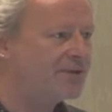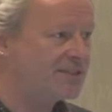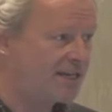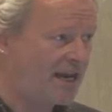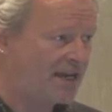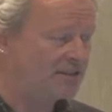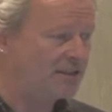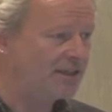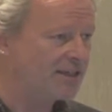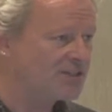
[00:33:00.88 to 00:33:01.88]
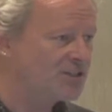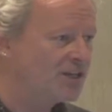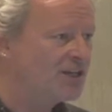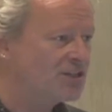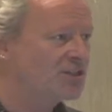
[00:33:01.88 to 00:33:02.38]
in data analytics
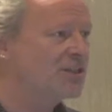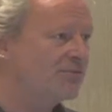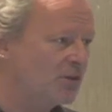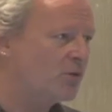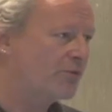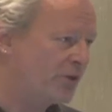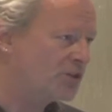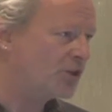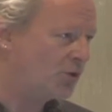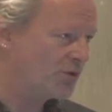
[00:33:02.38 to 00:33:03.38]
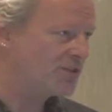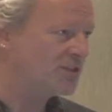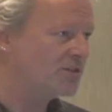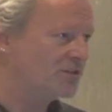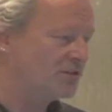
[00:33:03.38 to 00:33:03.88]
just giving a refresher course
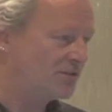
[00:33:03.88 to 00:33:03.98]
into,